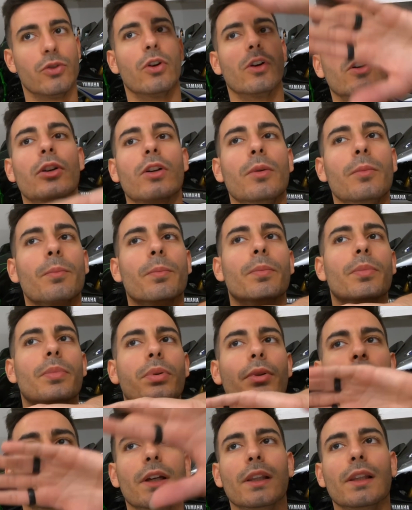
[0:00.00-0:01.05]
are
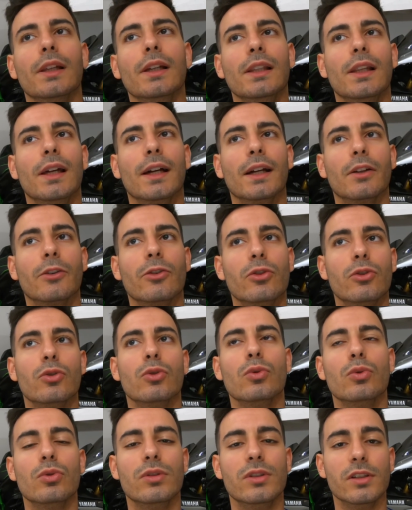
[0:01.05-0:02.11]
completely like
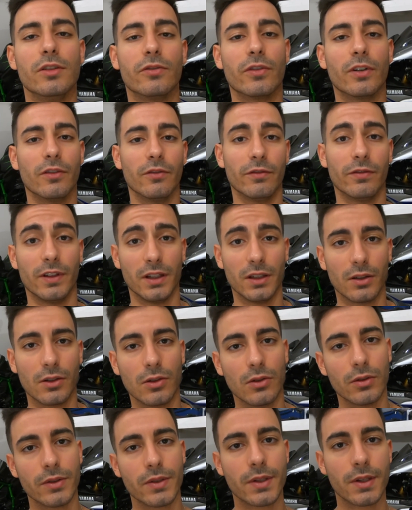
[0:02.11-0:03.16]
two different
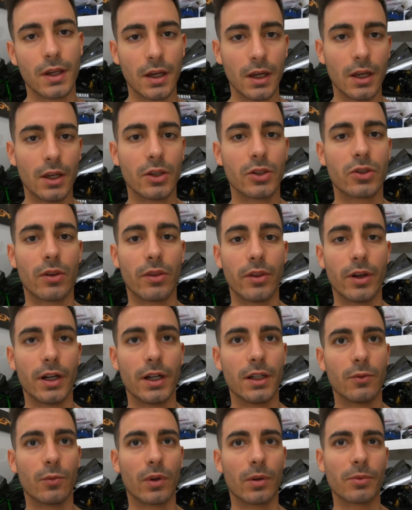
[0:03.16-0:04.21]
vehicles. So
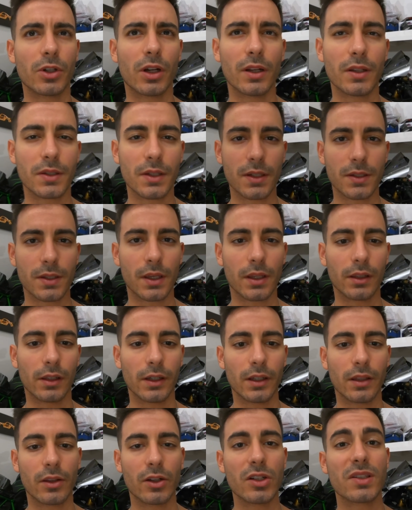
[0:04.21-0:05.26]
what I'm trying to say is that
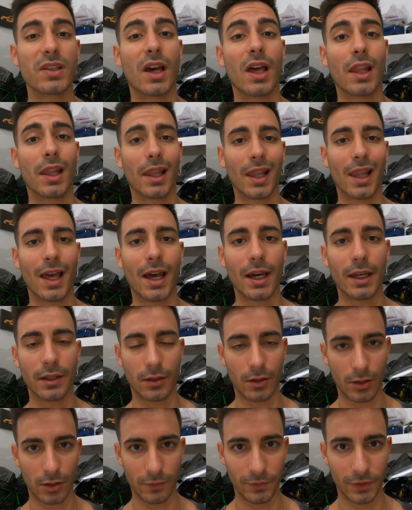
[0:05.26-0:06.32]
like there's a lot
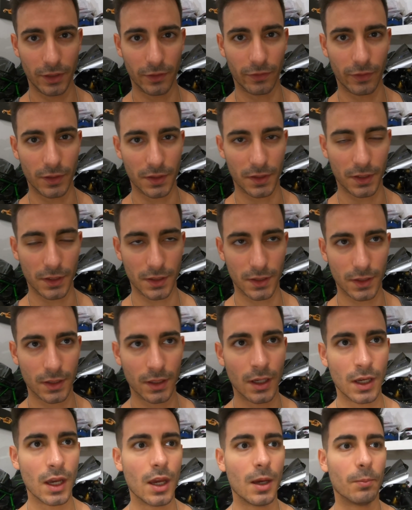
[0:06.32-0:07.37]
of differences.
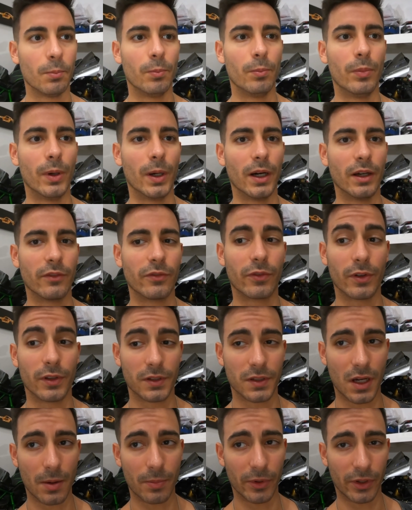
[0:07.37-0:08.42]
But for the
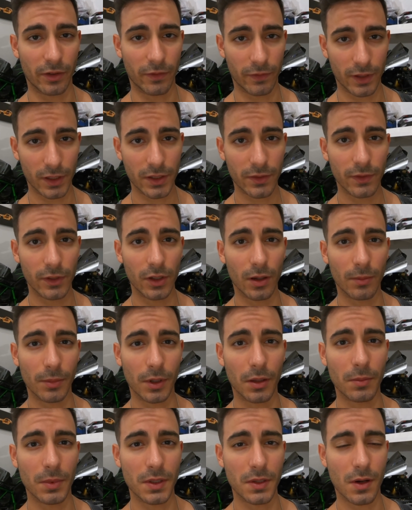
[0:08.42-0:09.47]
topic of this video, I'm
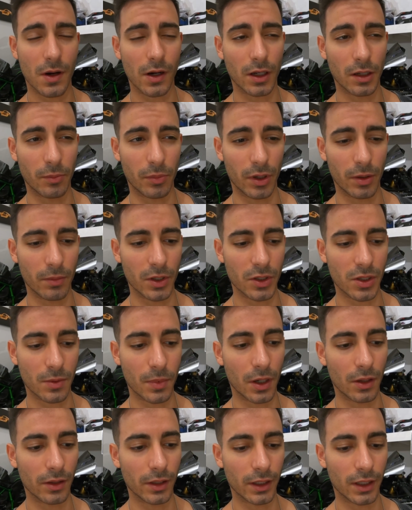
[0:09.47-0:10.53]
going to be talking pretty much
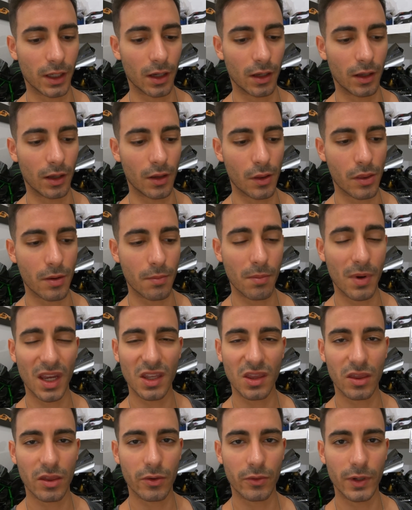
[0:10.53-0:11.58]
about like kind of the
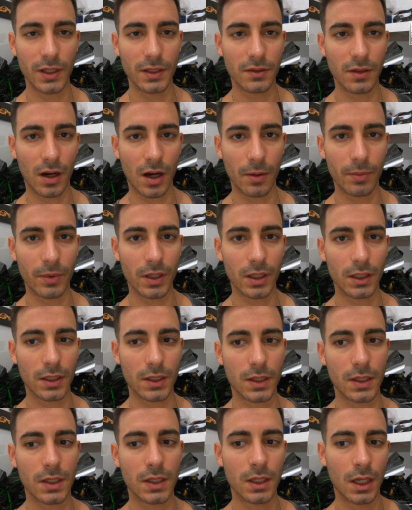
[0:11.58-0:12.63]
main three
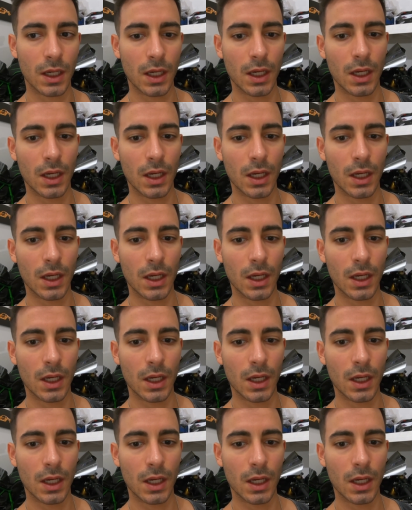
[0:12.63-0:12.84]
topics